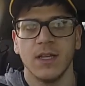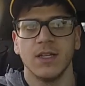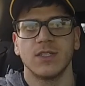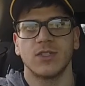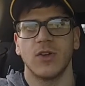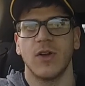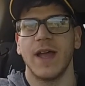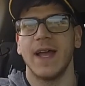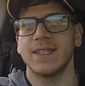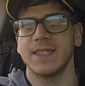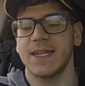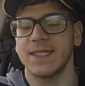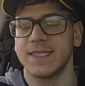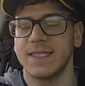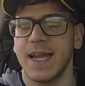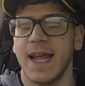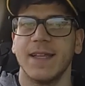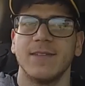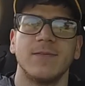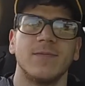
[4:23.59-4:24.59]
So as I
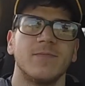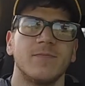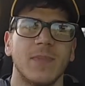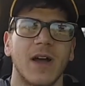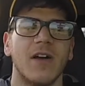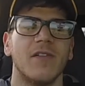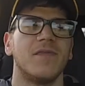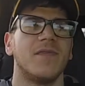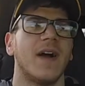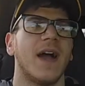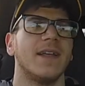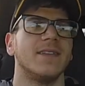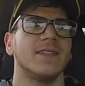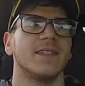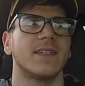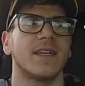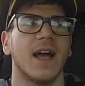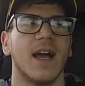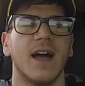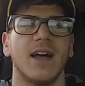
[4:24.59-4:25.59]
said about
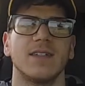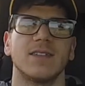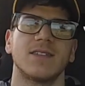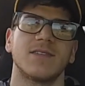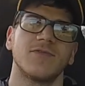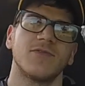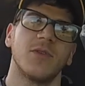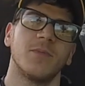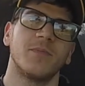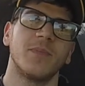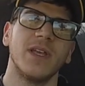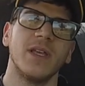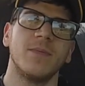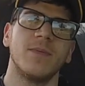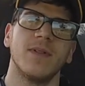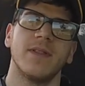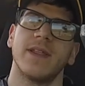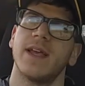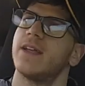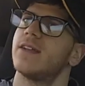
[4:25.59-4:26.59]
finding cars from
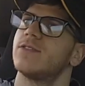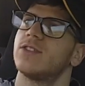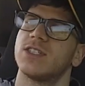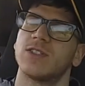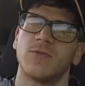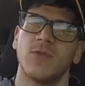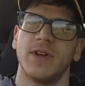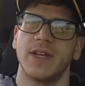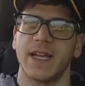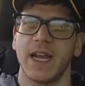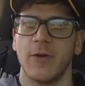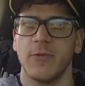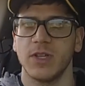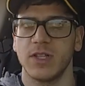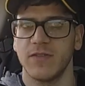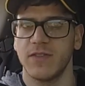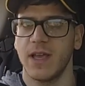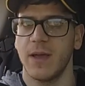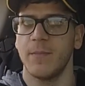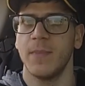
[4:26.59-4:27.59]
people that just want to get
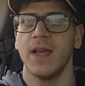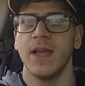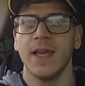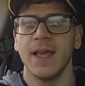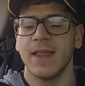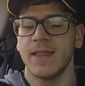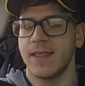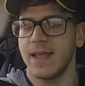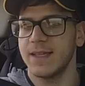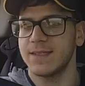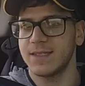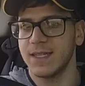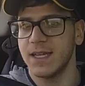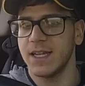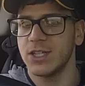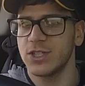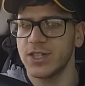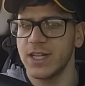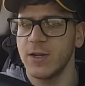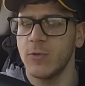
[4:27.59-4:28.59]
rid of them, that's
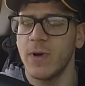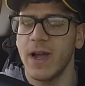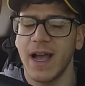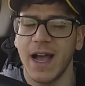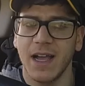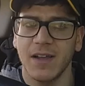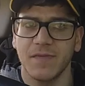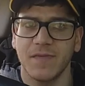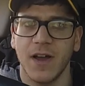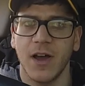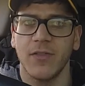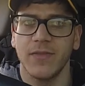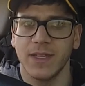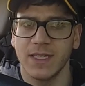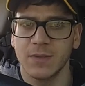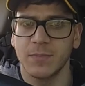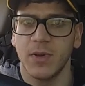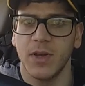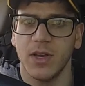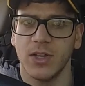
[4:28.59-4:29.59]
initially where I found
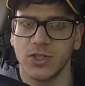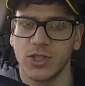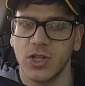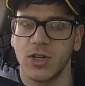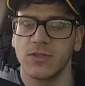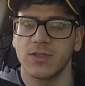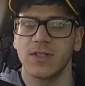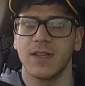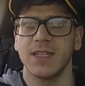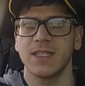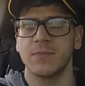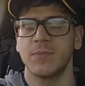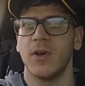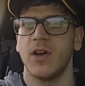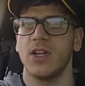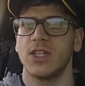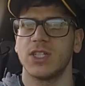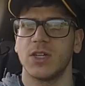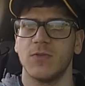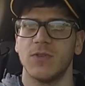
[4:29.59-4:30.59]
this Peugeot. So this
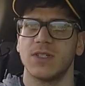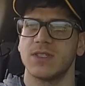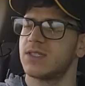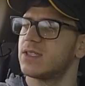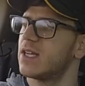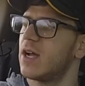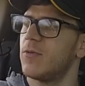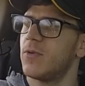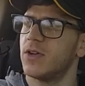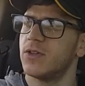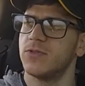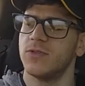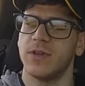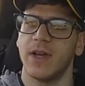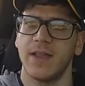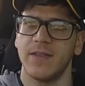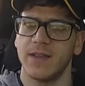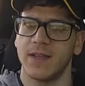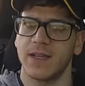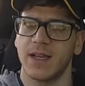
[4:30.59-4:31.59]
Peugeot was someone who
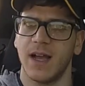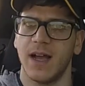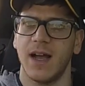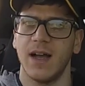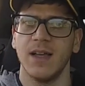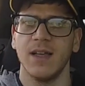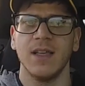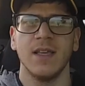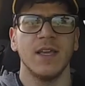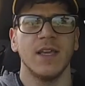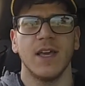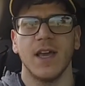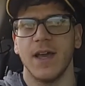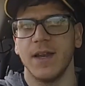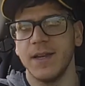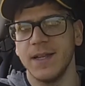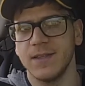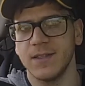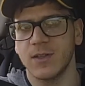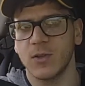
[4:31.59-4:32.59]
had the car
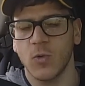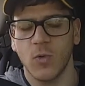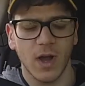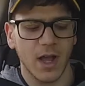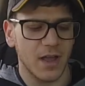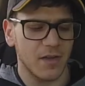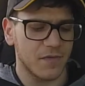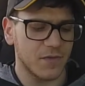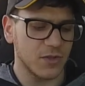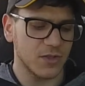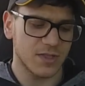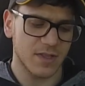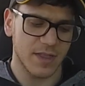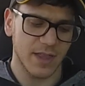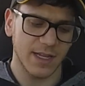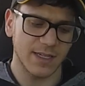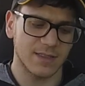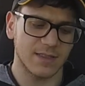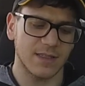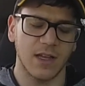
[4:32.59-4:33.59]
and needed quite a few
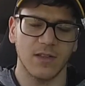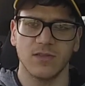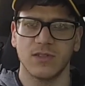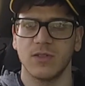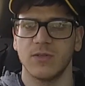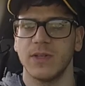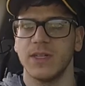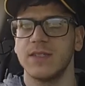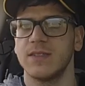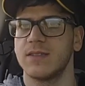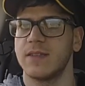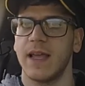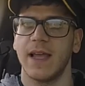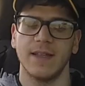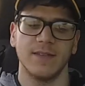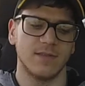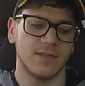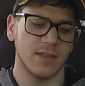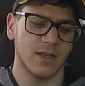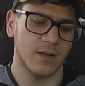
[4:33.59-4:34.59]
things done to it,
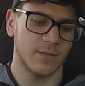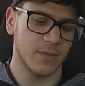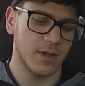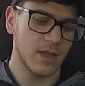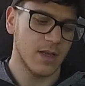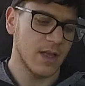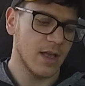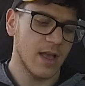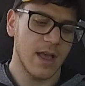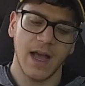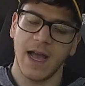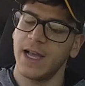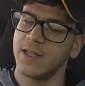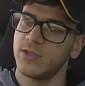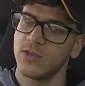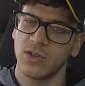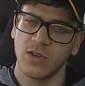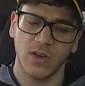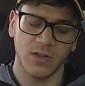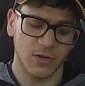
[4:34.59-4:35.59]
and I
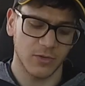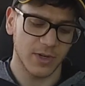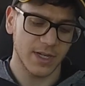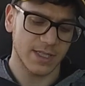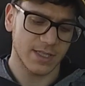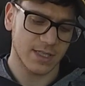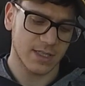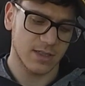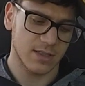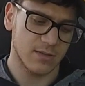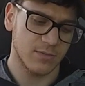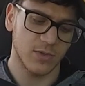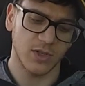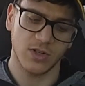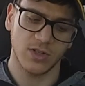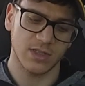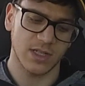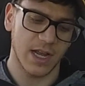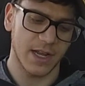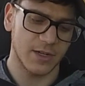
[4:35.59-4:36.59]
took on the risk
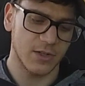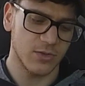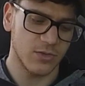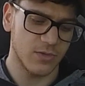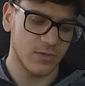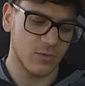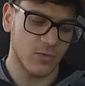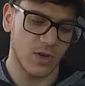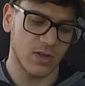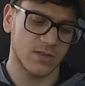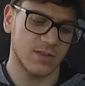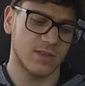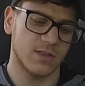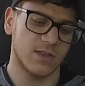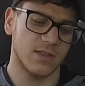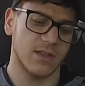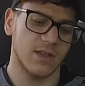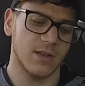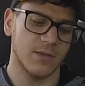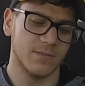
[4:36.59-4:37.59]
because I knew what
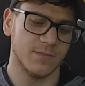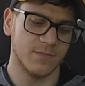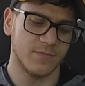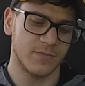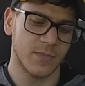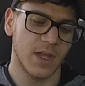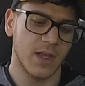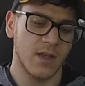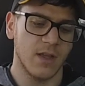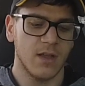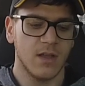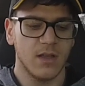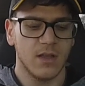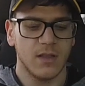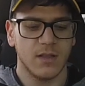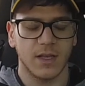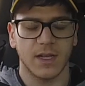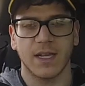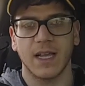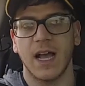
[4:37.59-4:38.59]

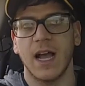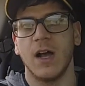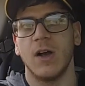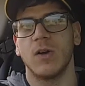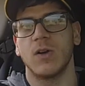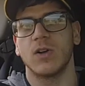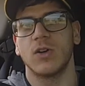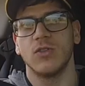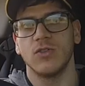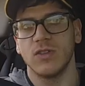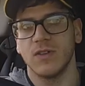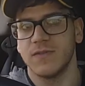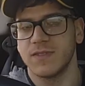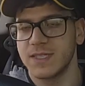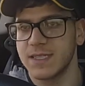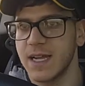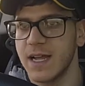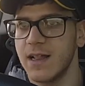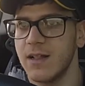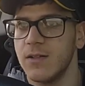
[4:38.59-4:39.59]
the car could have
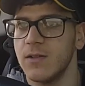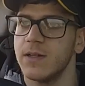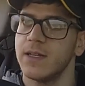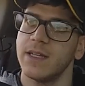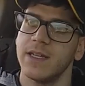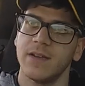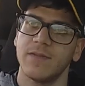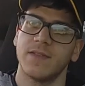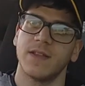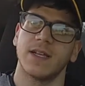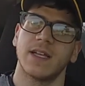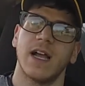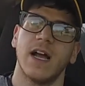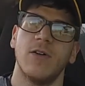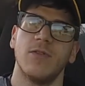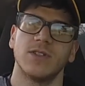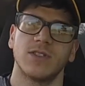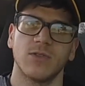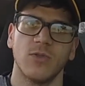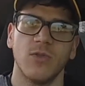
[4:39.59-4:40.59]
sold if the
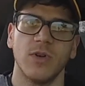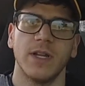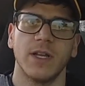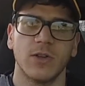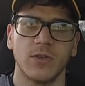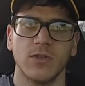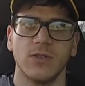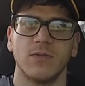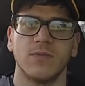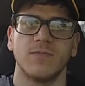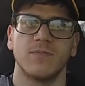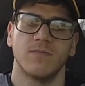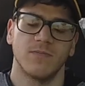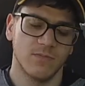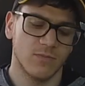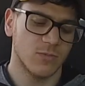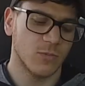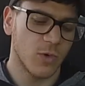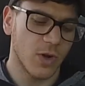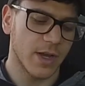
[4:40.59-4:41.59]
car was all in good
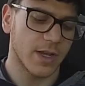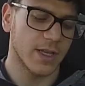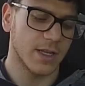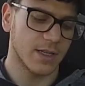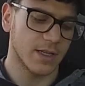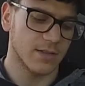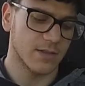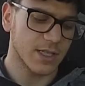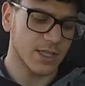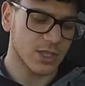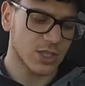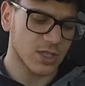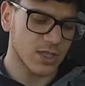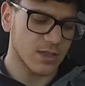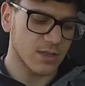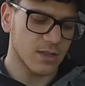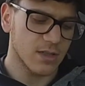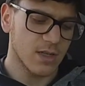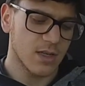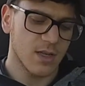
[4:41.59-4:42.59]
working
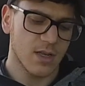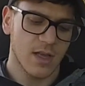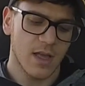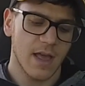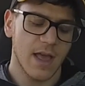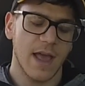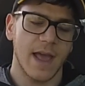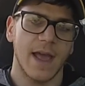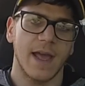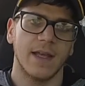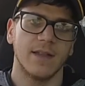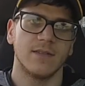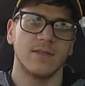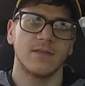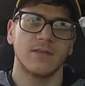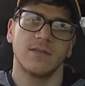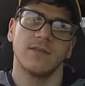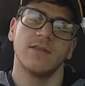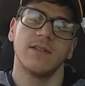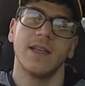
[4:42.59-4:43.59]
condition, and
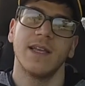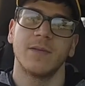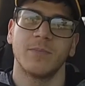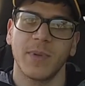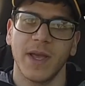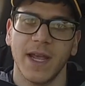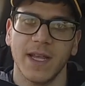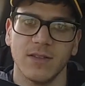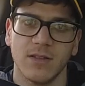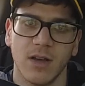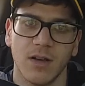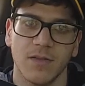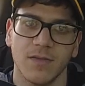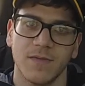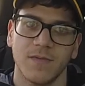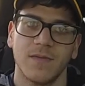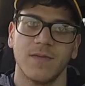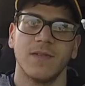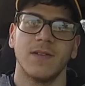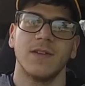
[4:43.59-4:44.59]
it paid
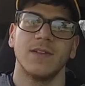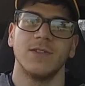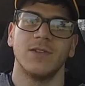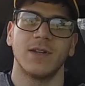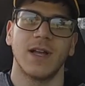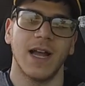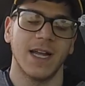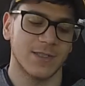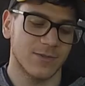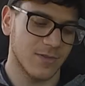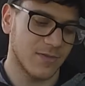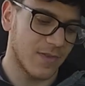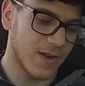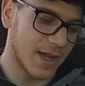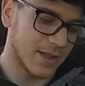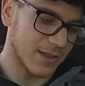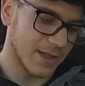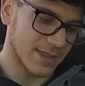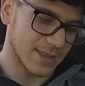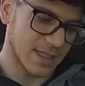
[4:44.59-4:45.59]
off. You guys will
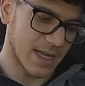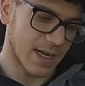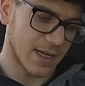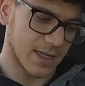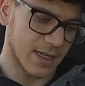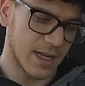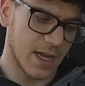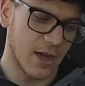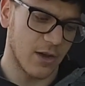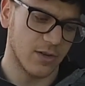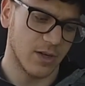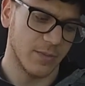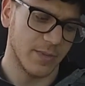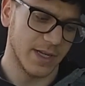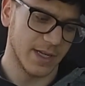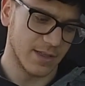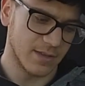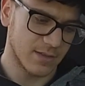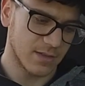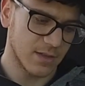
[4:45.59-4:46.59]
find exactly how in a
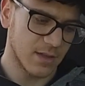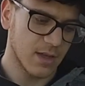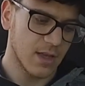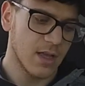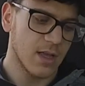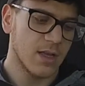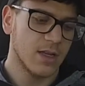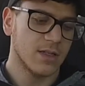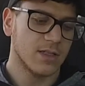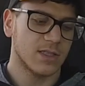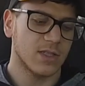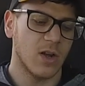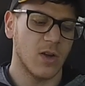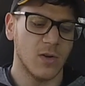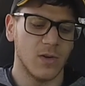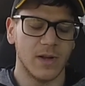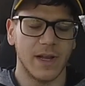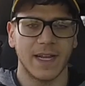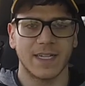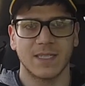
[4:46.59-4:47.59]
minute.
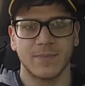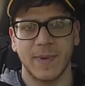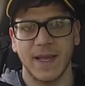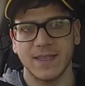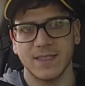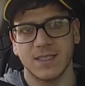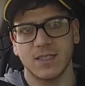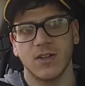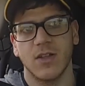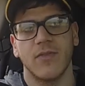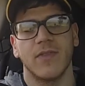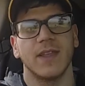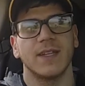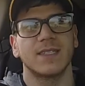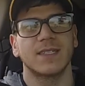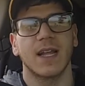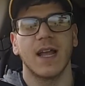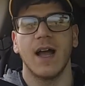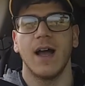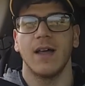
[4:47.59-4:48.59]
So expenses on
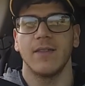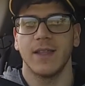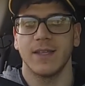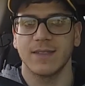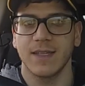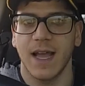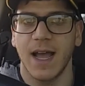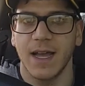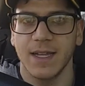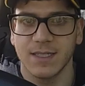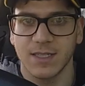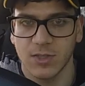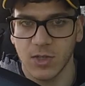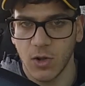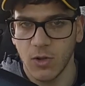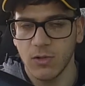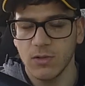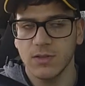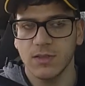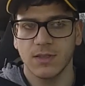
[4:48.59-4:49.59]
this car that I
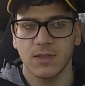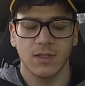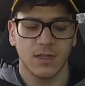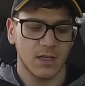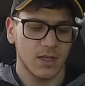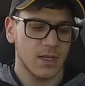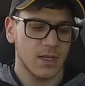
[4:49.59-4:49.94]
sold.